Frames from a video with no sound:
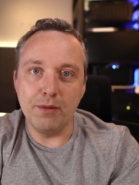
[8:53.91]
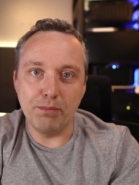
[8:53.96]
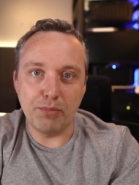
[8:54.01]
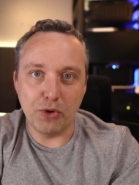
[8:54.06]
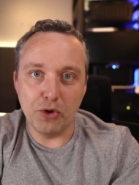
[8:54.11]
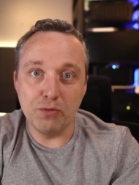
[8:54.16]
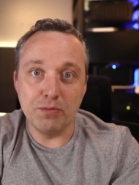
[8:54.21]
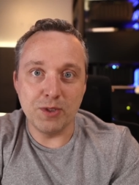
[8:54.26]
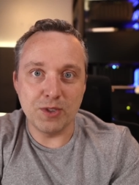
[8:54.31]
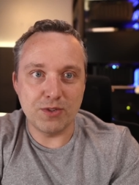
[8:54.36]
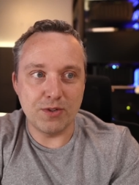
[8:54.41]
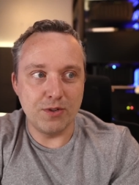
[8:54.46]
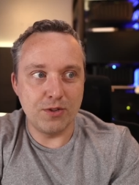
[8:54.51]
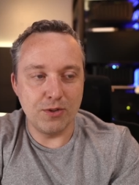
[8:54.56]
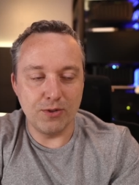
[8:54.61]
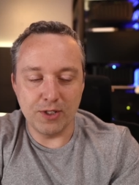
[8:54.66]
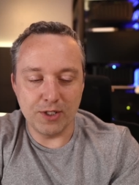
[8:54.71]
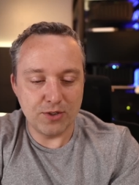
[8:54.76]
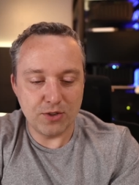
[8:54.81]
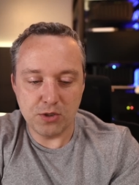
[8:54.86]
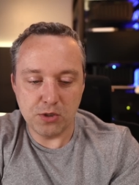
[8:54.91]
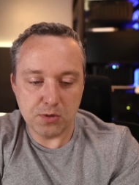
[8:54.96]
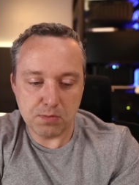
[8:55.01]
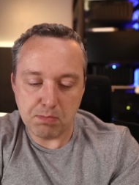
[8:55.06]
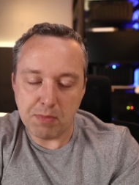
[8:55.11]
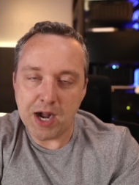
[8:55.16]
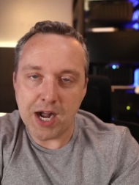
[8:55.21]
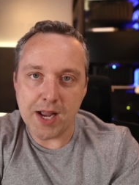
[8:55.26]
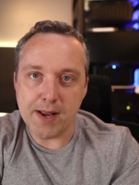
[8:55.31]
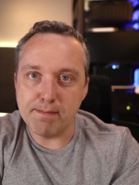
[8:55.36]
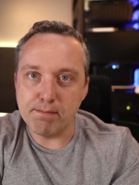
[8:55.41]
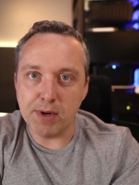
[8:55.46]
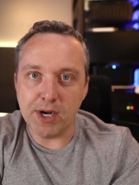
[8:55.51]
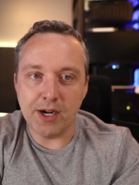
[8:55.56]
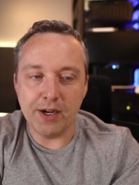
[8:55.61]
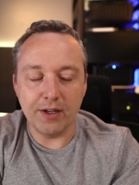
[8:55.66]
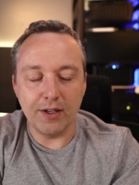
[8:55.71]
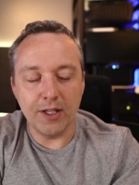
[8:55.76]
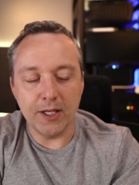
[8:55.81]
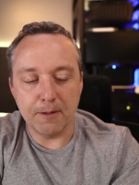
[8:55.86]
improvements they're doing is just mind
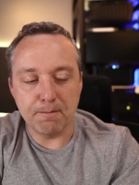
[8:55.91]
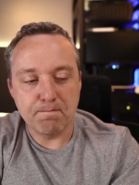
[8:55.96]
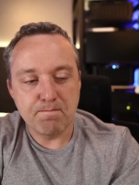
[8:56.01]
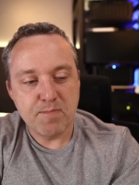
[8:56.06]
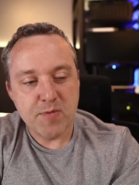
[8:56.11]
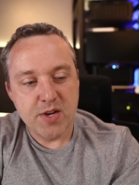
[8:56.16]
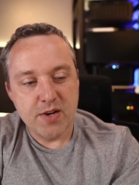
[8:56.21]
boggling.